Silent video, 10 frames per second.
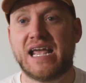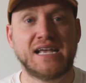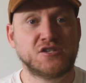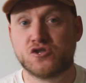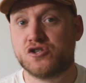
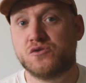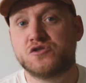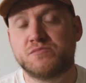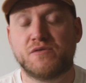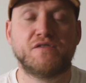it's
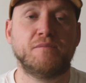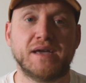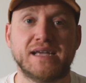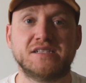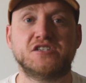unusable for
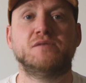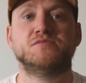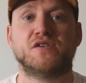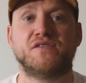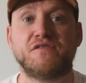me in
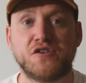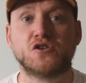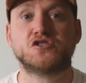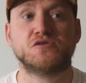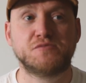terms of if
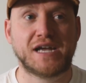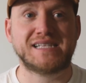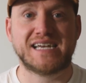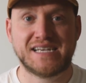your subject